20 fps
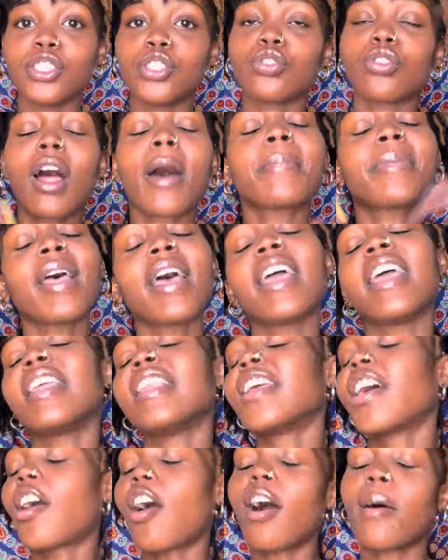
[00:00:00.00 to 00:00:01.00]
Drop that in
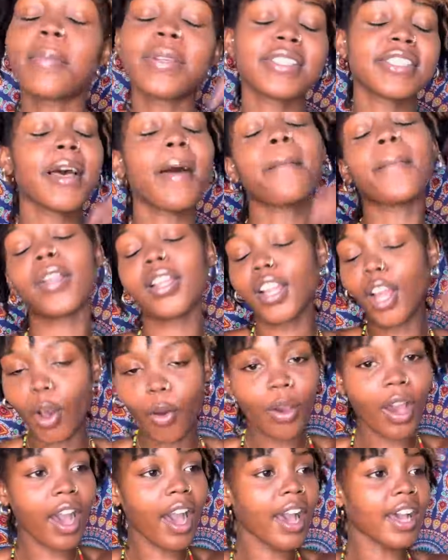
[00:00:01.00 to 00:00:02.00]
the comments down
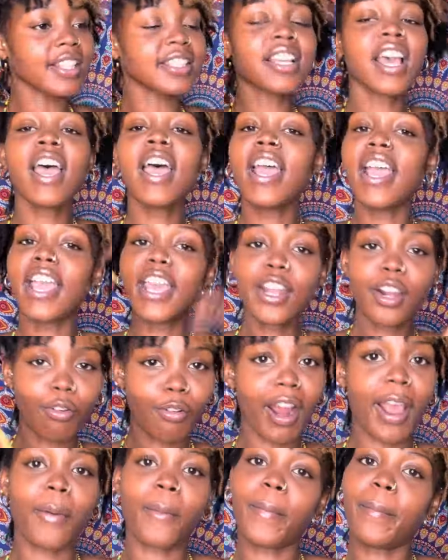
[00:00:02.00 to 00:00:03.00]
below, guys.
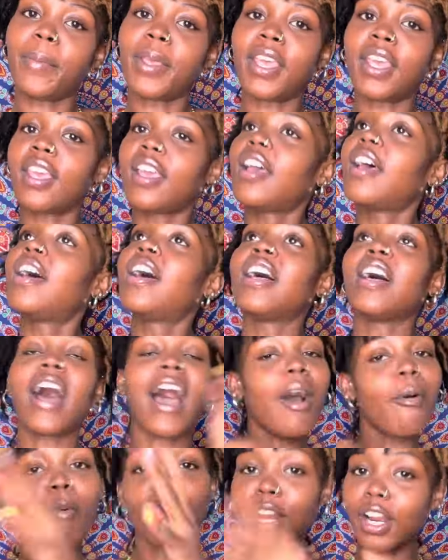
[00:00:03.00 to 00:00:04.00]
Interact with me.
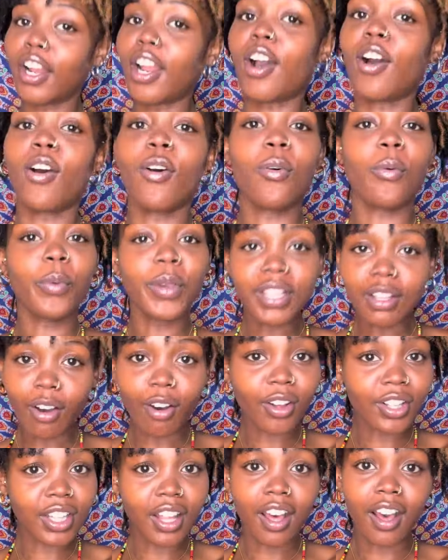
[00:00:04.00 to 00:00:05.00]
I want to know. We
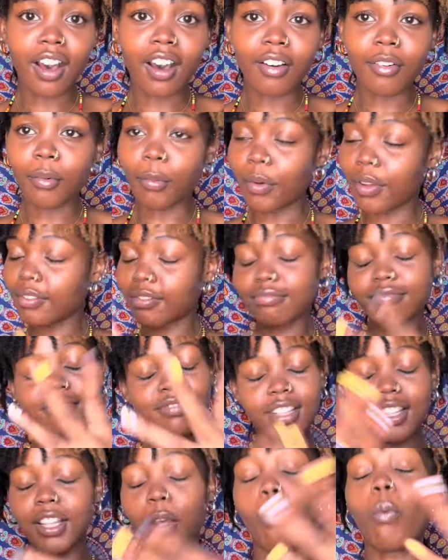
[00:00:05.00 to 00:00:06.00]
all love,
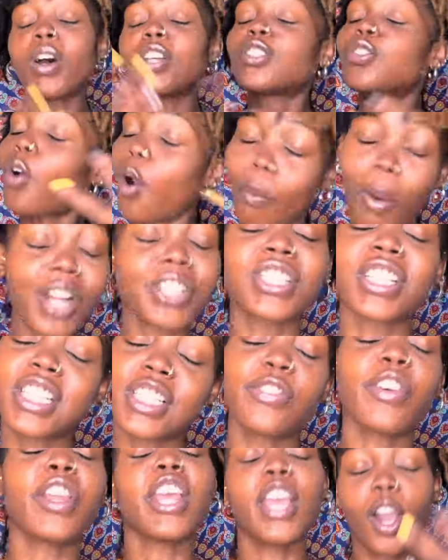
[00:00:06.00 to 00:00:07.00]
the ones who are watching this
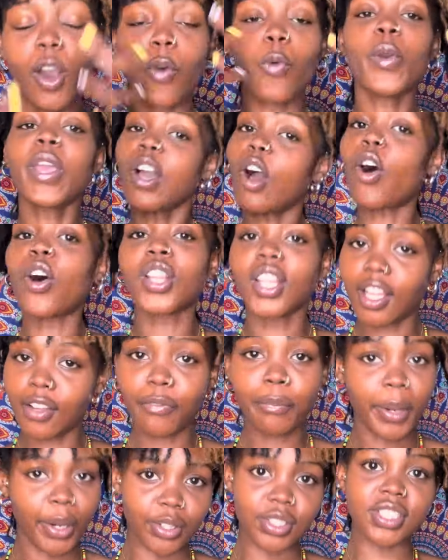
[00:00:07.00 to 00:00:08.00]
video, we all
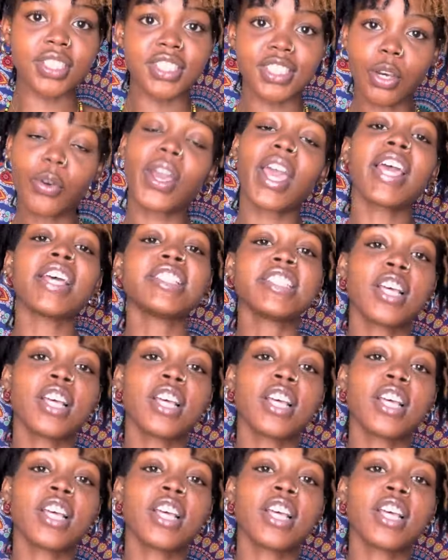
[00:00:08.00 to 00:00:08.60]
love piercings, okay?